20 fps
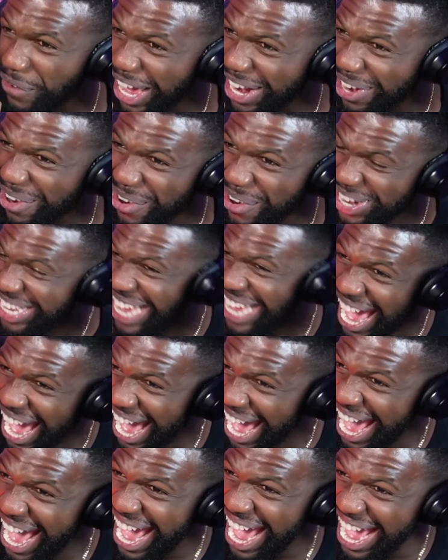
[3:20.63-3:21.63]
filler.
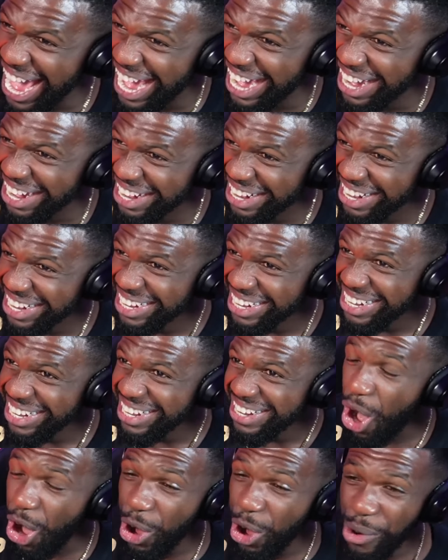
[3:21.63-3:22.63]
Yeah.
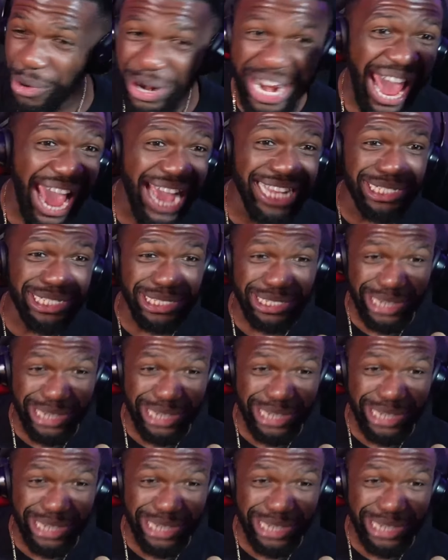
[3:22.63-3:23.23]
Oh, that's